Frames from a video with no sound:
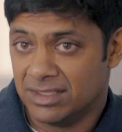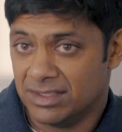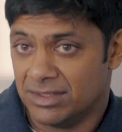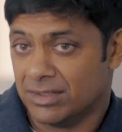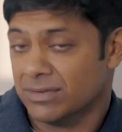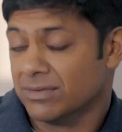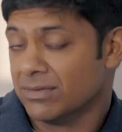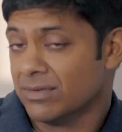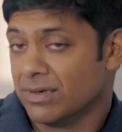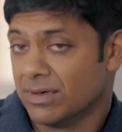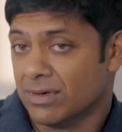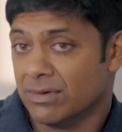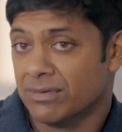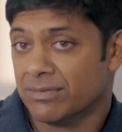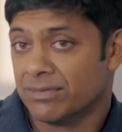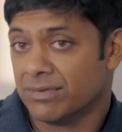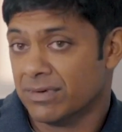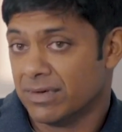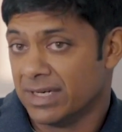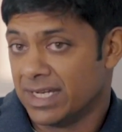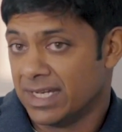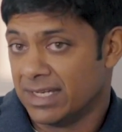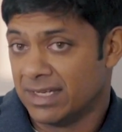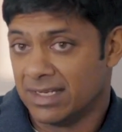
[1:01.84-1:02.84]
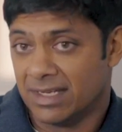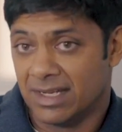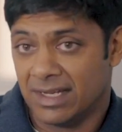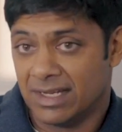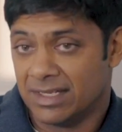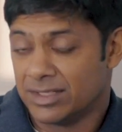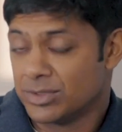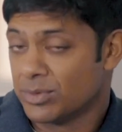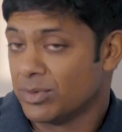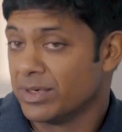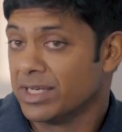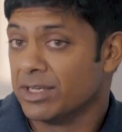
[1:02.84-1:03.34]
you know, over a,
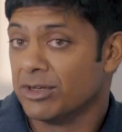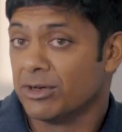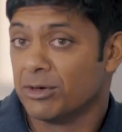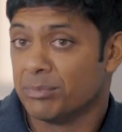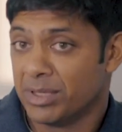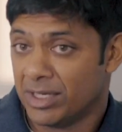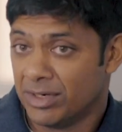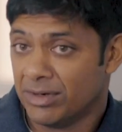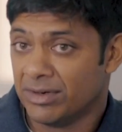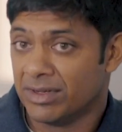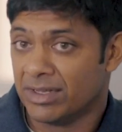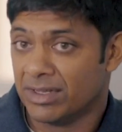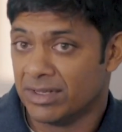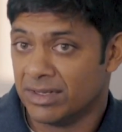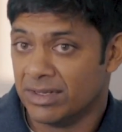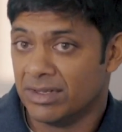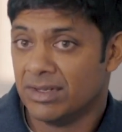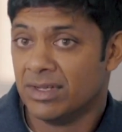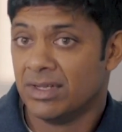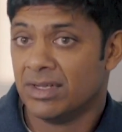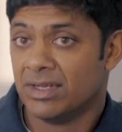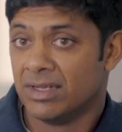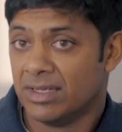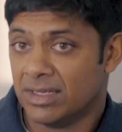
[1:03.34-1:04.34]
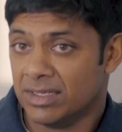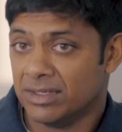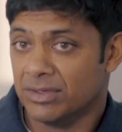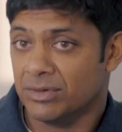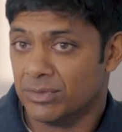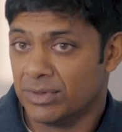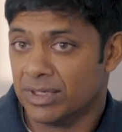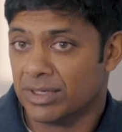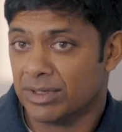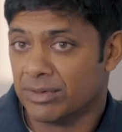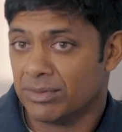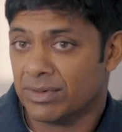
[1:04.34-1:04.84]
a twenty year period,
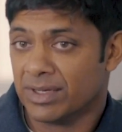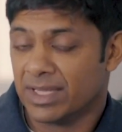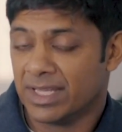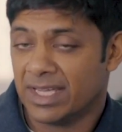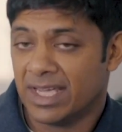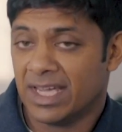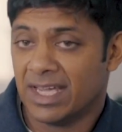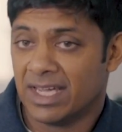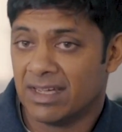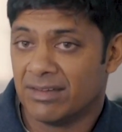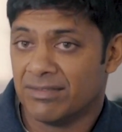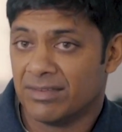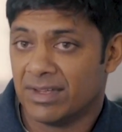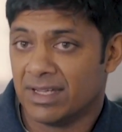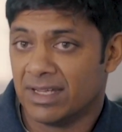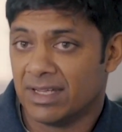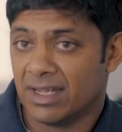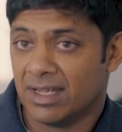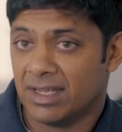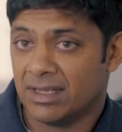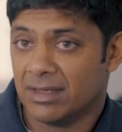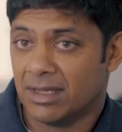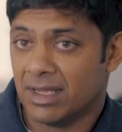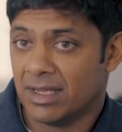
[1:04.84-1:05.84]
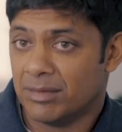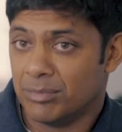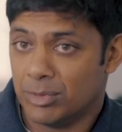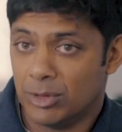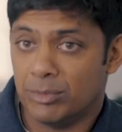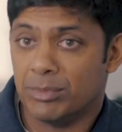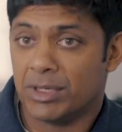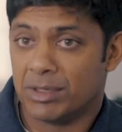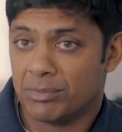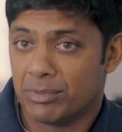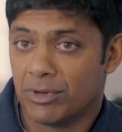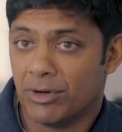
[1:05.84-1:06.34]
you really, really have a, a, a booming